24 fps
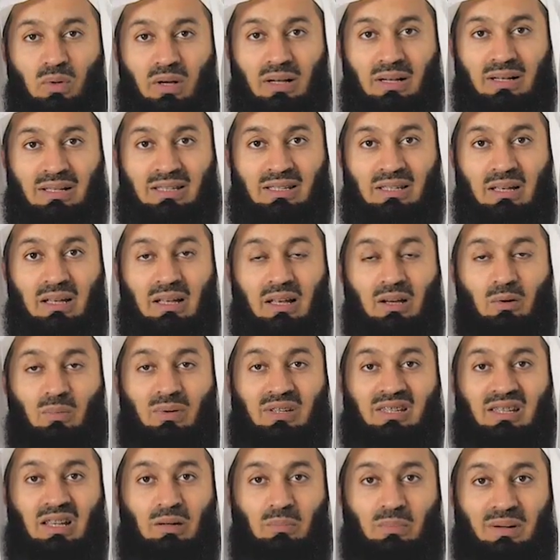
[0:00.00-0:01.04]
words.
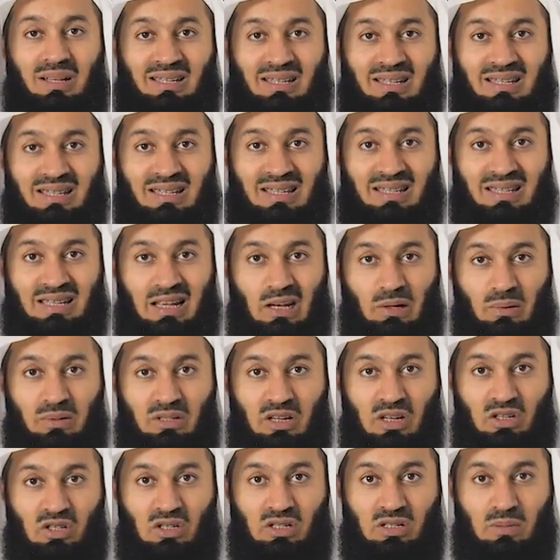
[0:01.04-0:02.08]
We send blessings and
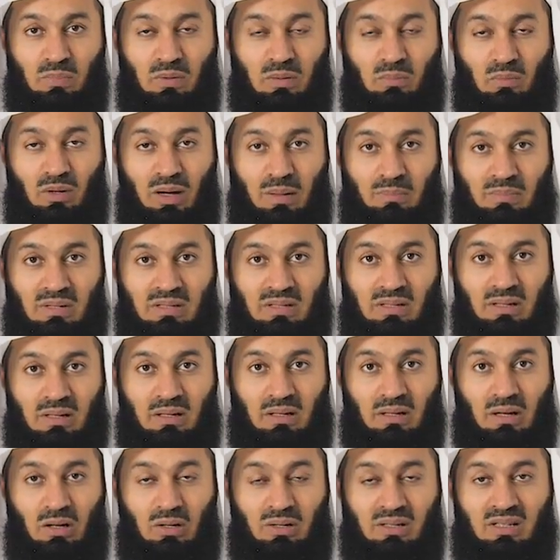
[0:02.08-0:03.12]
salutations upon Muhammad
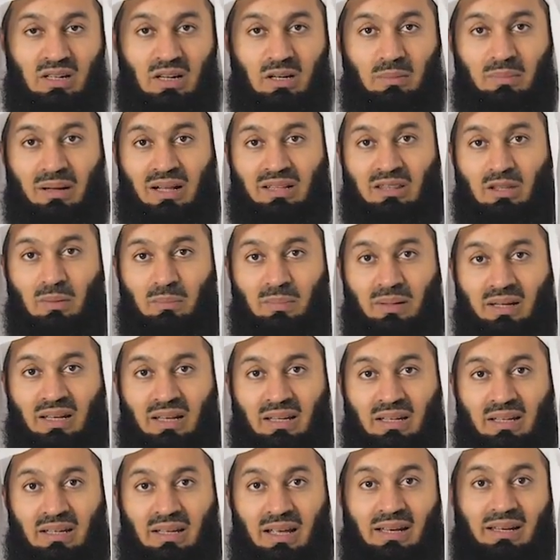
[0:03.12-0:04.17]
at the
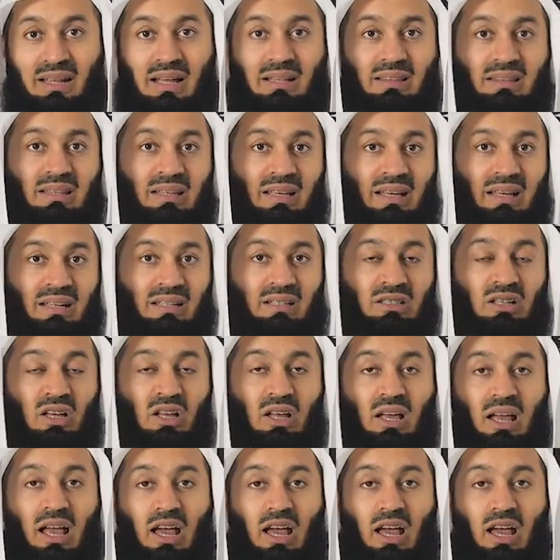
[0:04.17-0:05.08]
beginning and at the end,